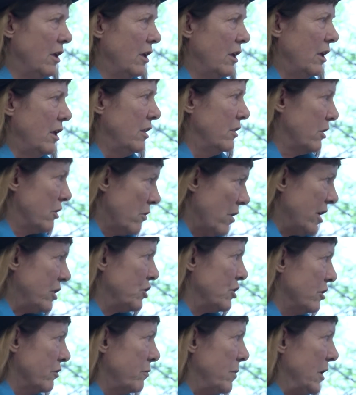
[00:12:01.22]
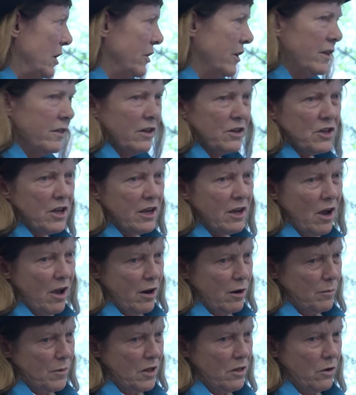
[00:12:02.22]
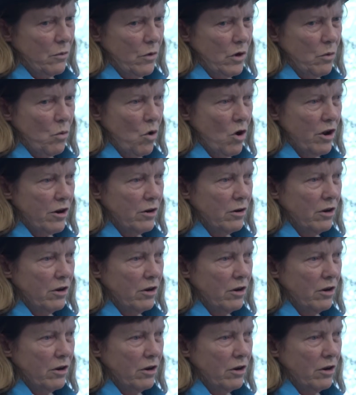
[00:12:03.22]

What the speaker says: in the direction of building this economy that we want.